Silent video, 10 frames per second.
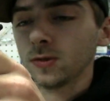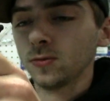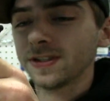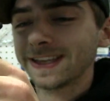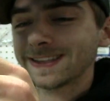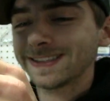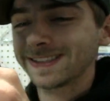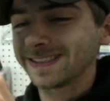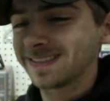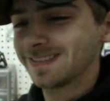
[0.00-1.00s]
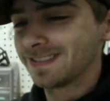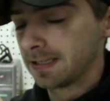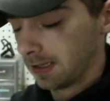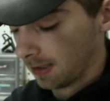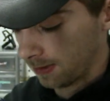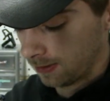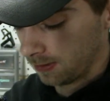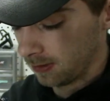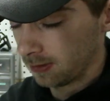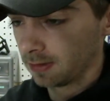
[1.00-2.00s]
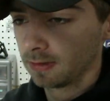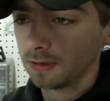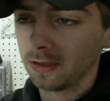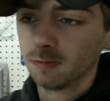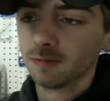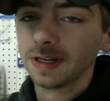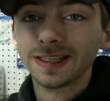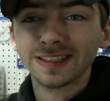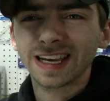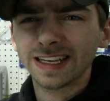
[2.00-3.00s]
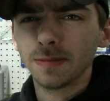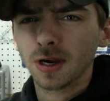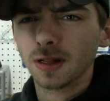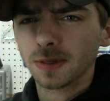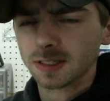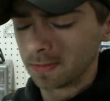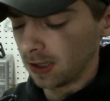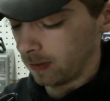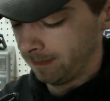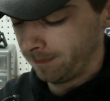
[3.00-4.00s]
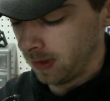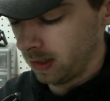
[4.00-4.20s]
Two seconds. They're really tiny body pins, by the way.